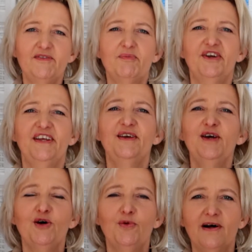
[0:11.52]
everybody,
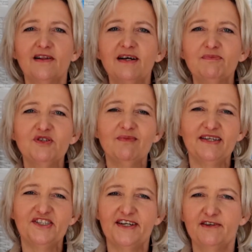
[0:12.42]
welcome to my
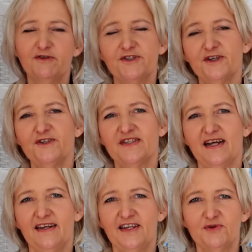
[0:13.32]
channel So
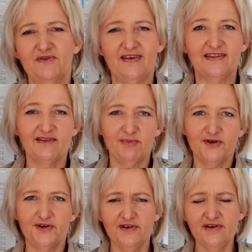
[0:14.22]
Stylish with
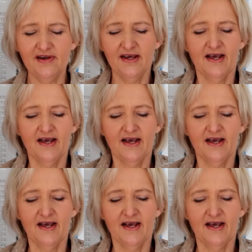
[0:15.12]
Elsie.